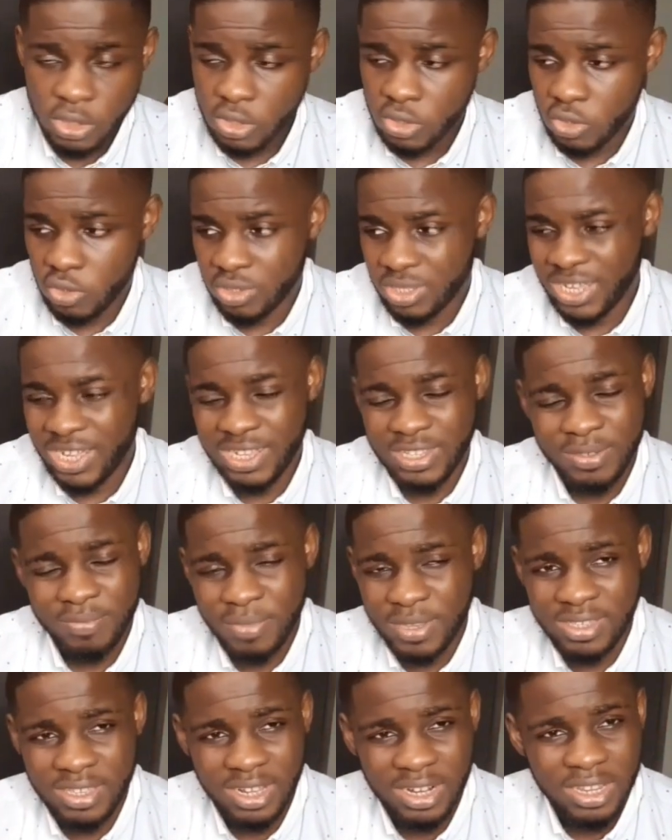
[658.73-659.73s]
So that's
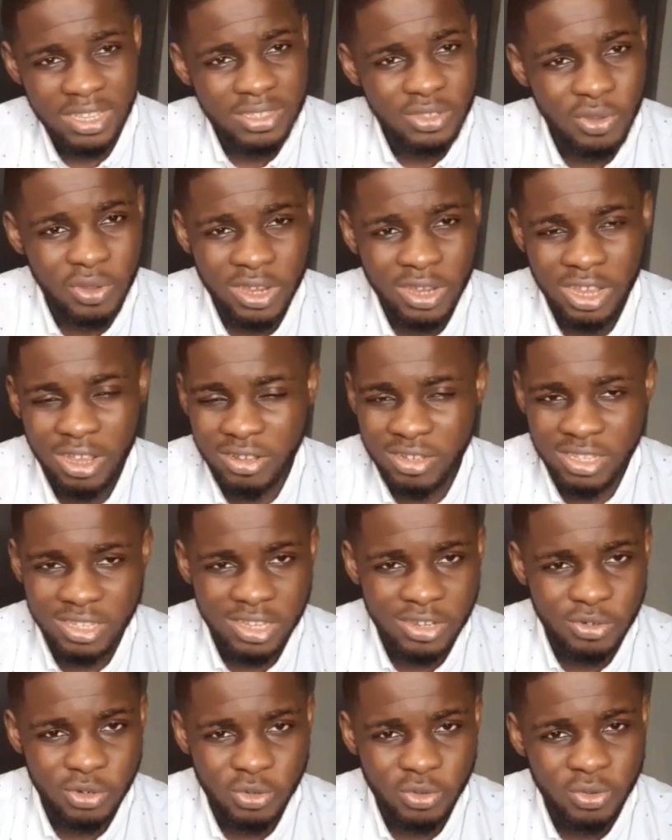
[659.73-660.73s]
basically so Carl
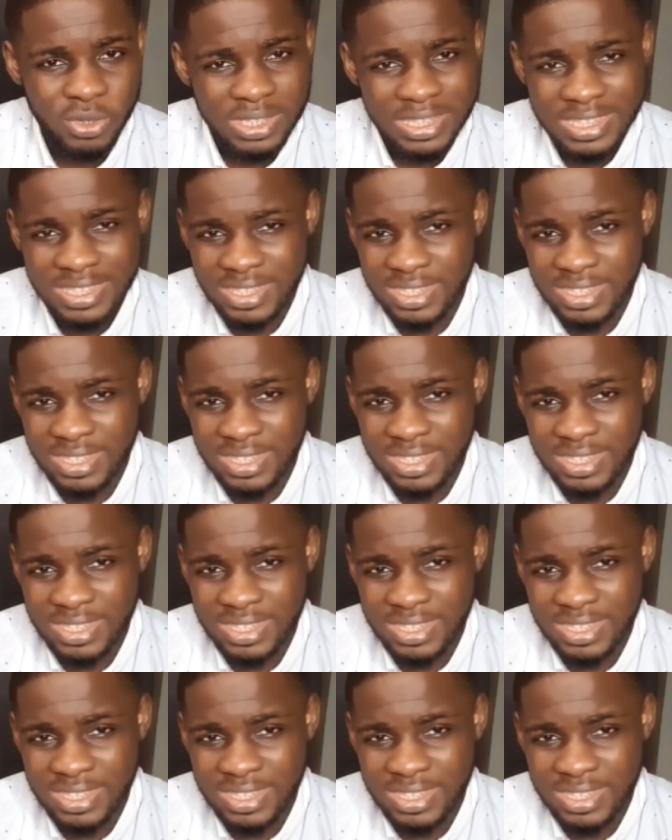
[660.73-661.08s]
De is